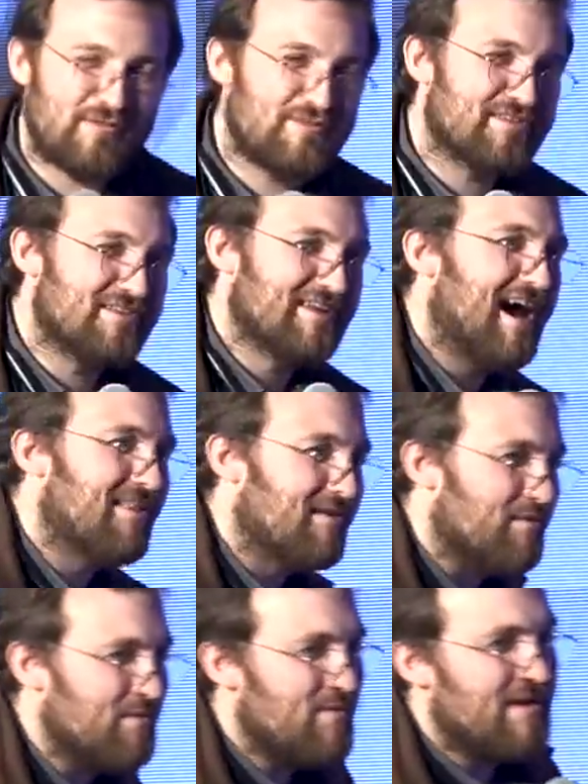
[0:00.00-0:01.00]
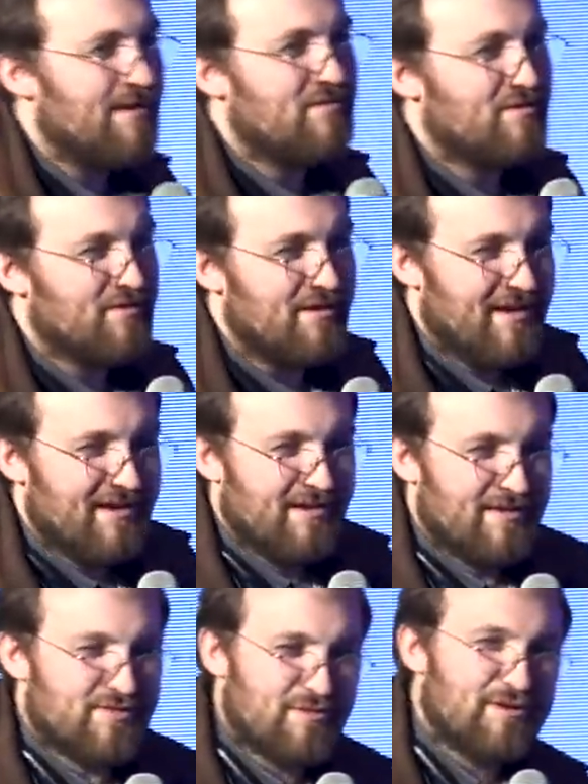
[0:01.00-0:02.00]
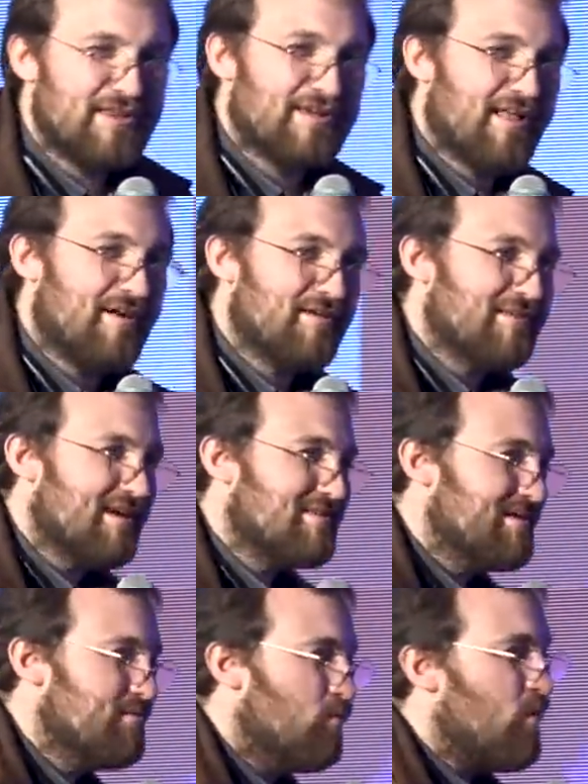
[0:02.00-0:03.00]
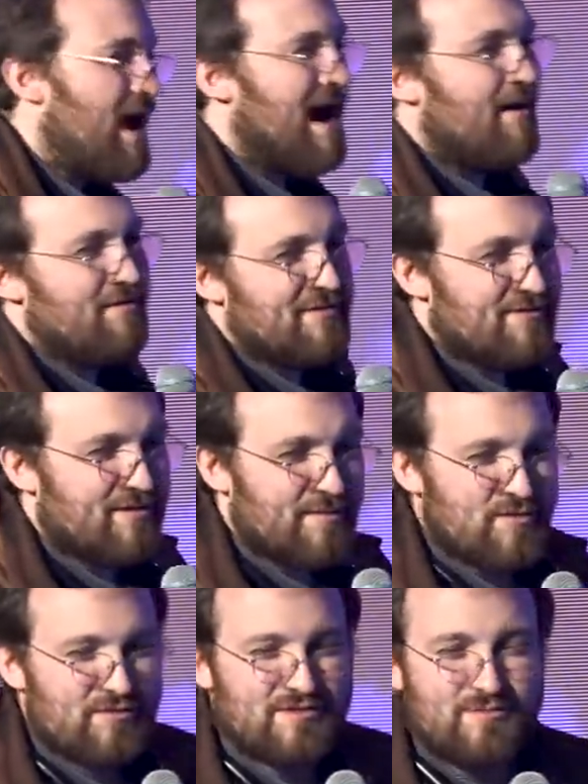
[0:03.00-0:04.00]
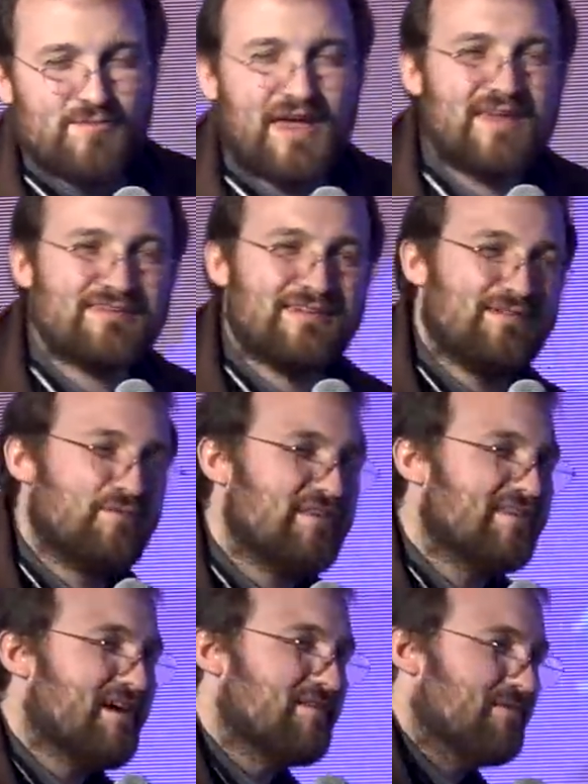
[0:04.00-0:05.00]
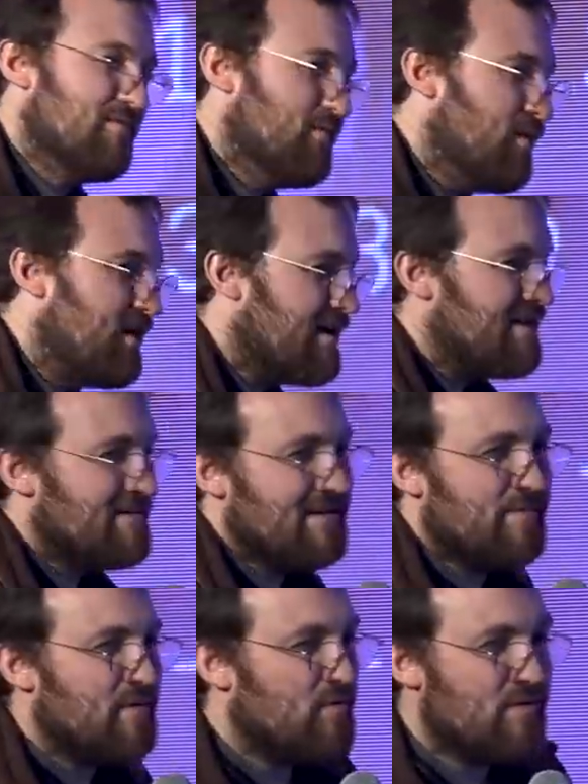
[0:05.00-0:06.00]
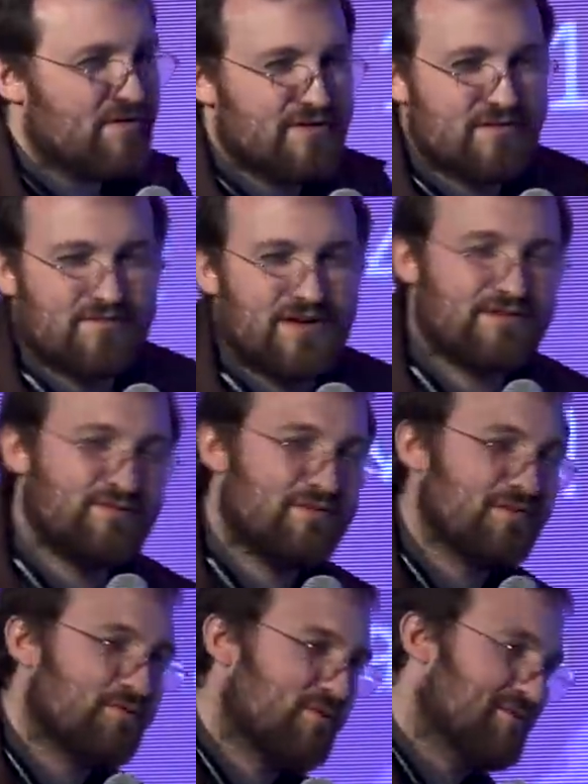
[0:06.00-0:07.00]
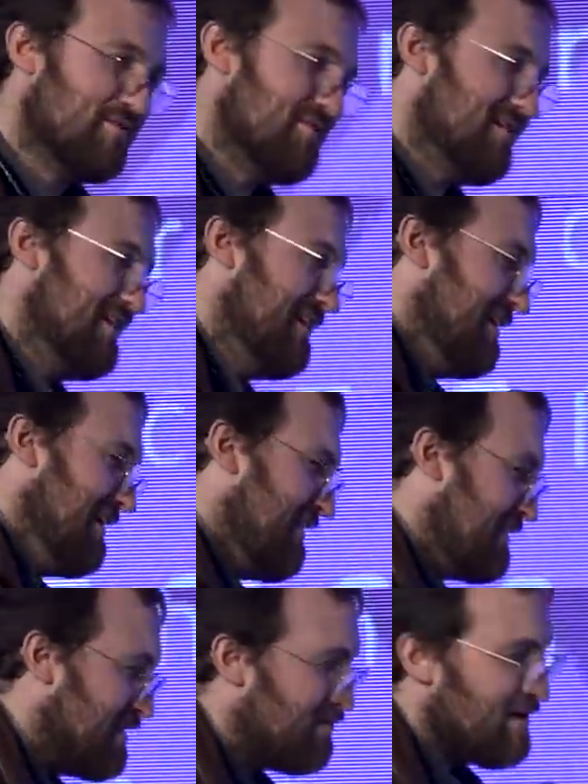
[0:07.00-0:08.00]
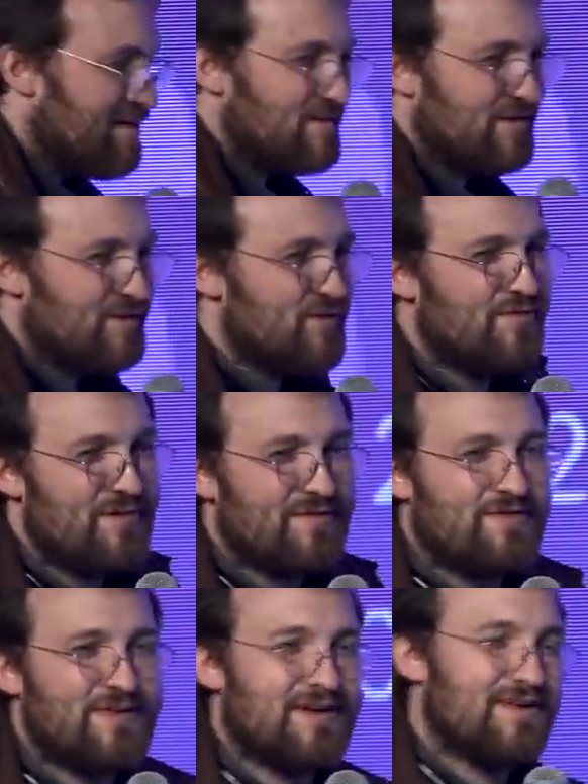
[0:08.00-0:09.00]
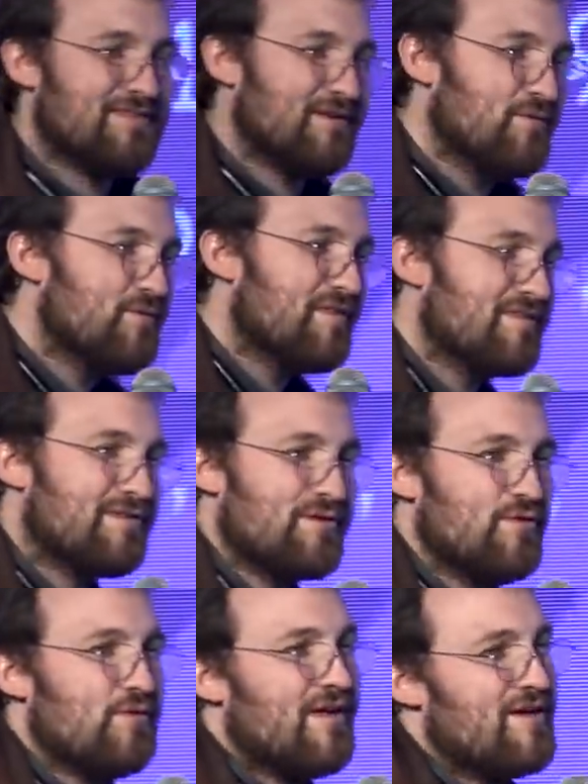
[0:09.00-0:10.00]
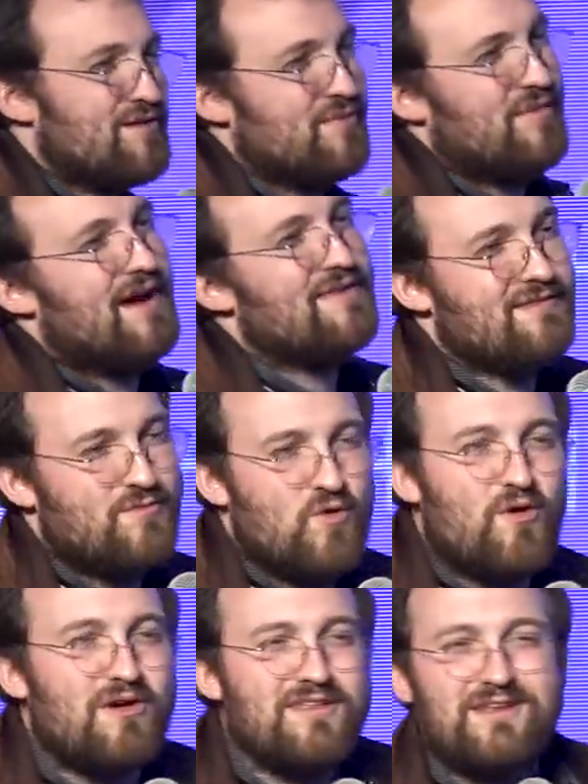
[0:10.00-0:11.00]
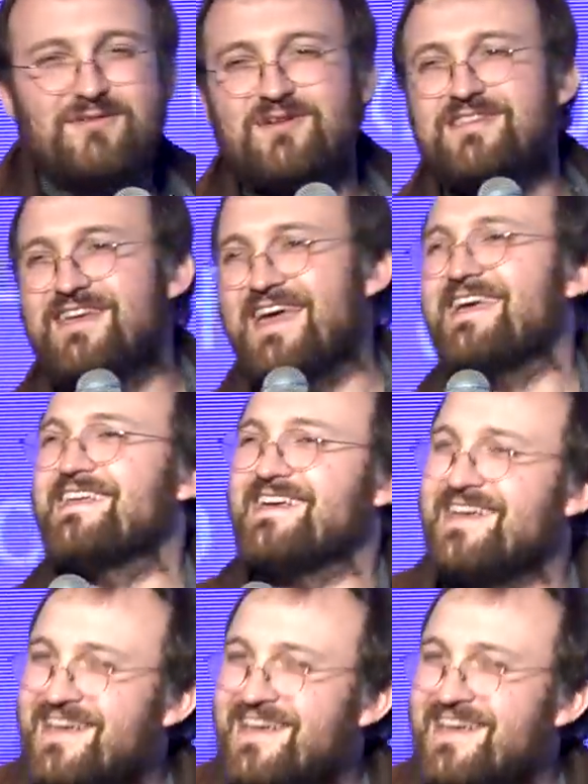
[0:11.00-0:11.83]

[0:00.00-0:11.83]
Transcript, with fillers: it was a dollar. We went up to $30. I said, wow, this crypto is amazing. It went down to four, and I said, I'm the worst investor in the world. Then it went up to 250. I said, "Oh, this is cool. I should buy some more." And then it went to 80.